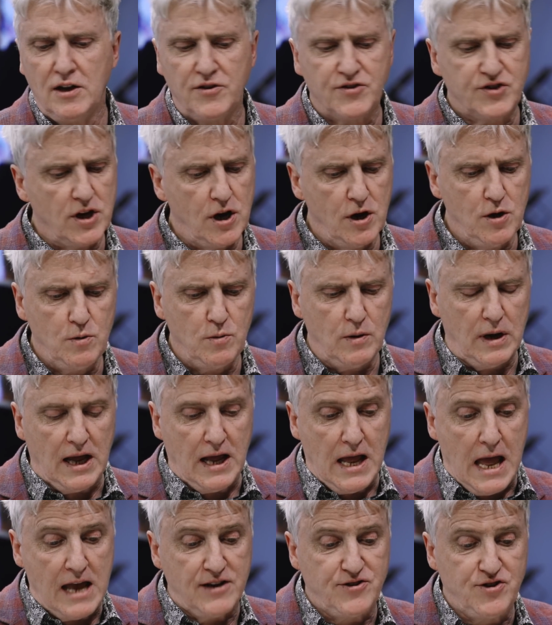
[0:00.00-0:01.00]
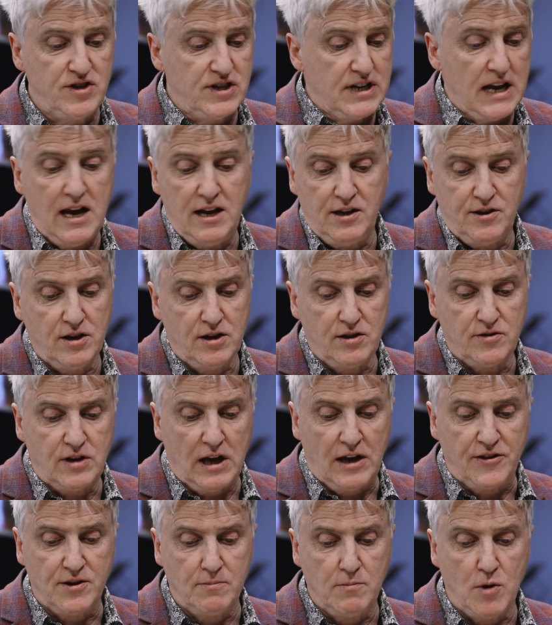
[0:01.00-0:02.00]
So as you say,
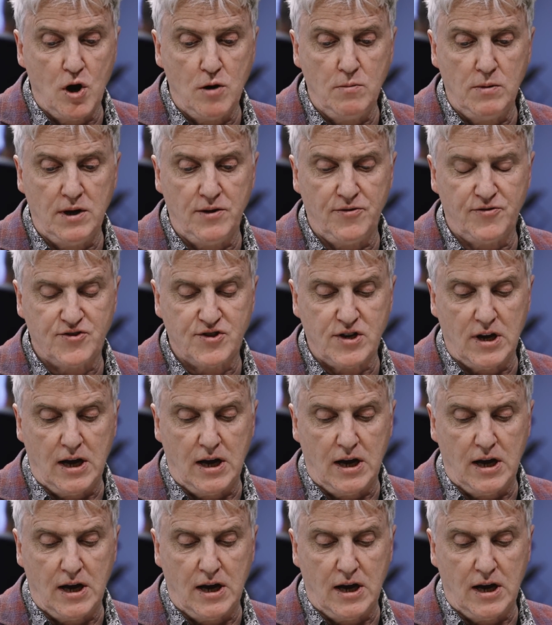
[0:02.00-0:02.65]
at the moment,